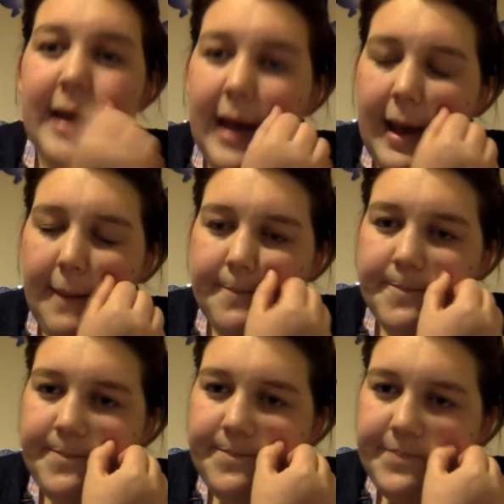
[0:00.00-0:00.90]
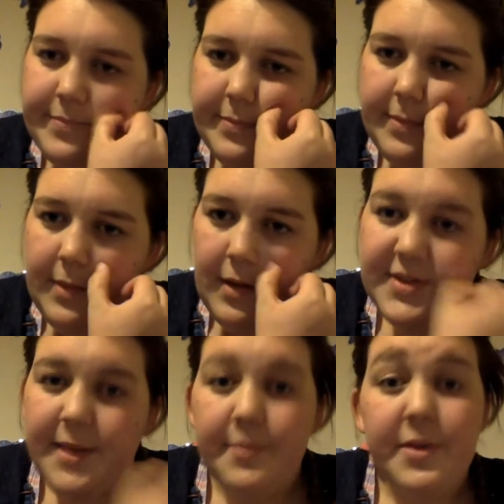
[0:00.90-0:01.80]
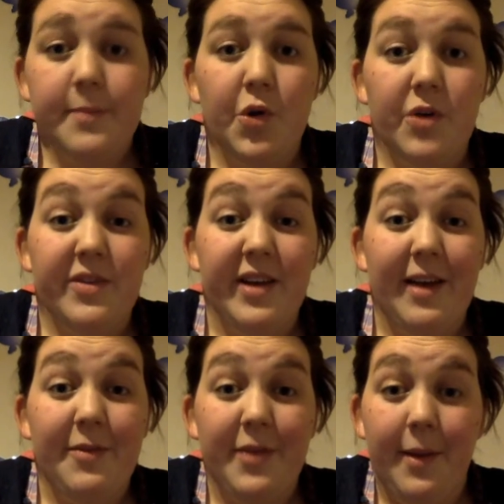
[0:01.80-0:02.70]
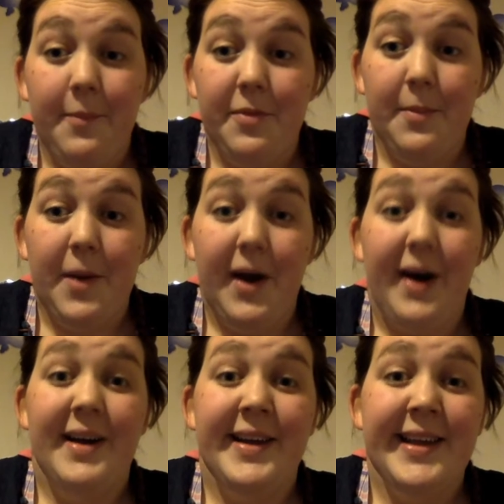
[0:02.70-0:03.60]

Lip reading: Some of them not alive, some of them are.